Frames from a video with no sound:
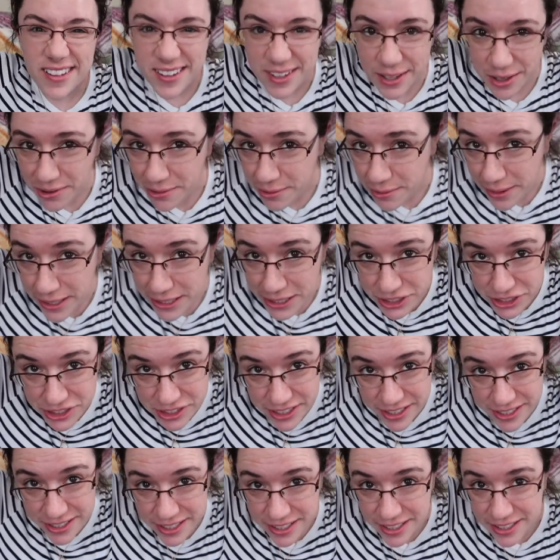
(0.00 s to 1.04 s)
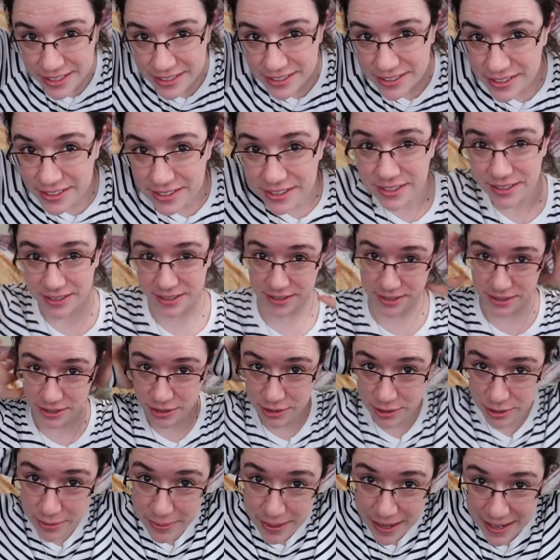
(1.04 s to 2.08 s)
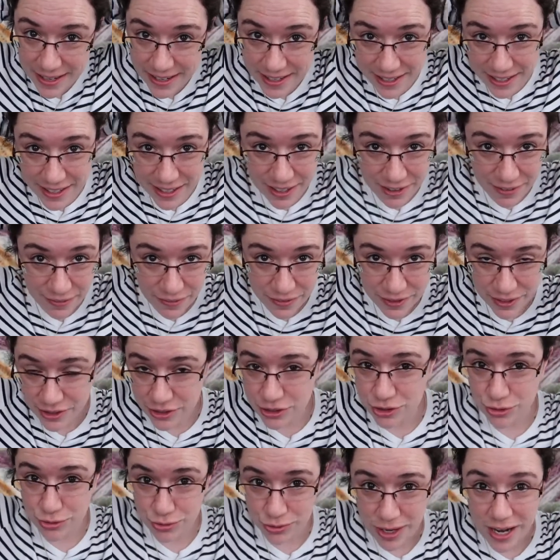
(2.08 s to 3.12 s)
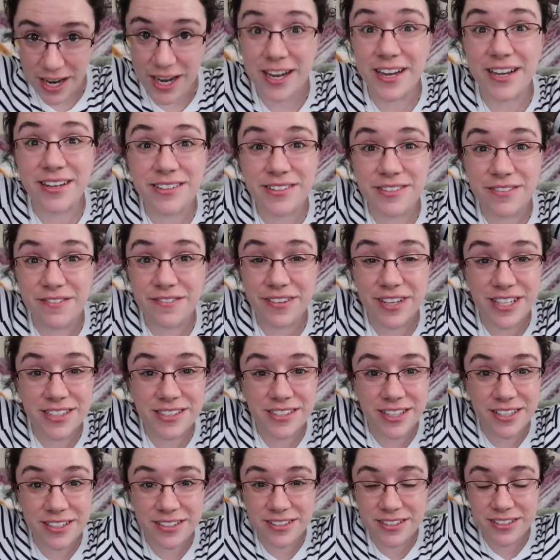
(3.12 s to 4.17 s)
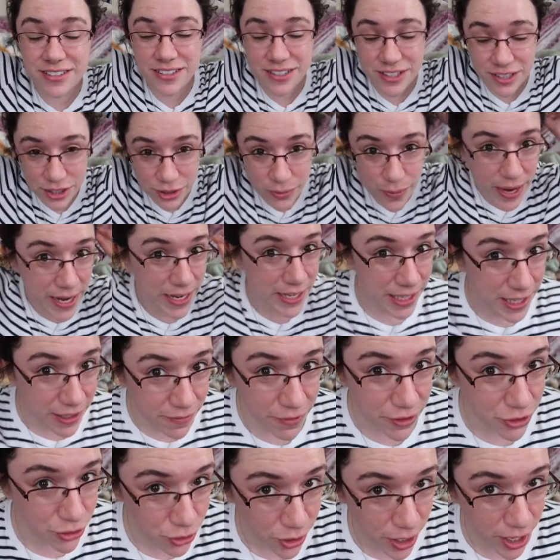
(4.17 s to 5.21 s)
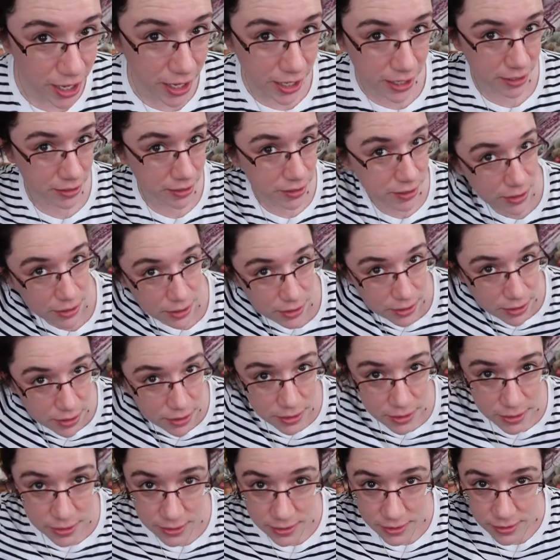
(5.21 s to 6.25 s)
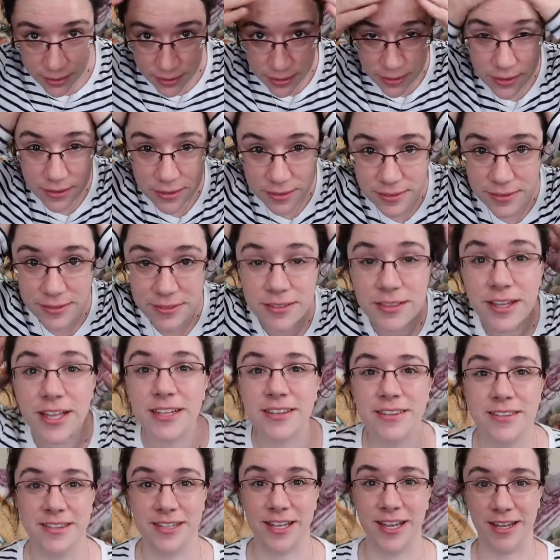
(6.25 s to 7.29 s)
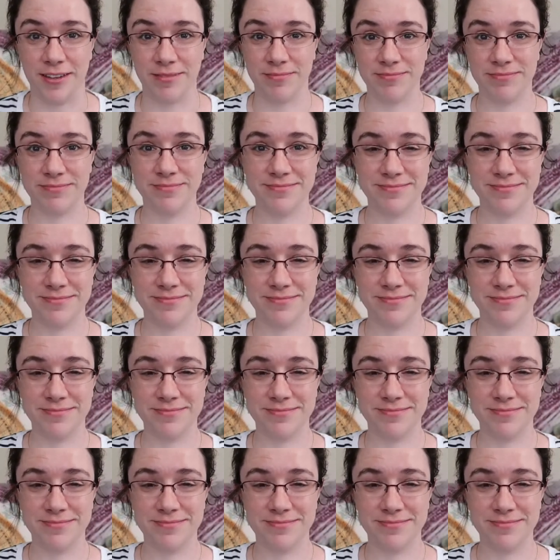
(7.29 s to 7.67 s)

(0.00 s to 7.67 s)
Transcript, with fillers: The question is, do I even try to fix it? Do I even try? Let's see.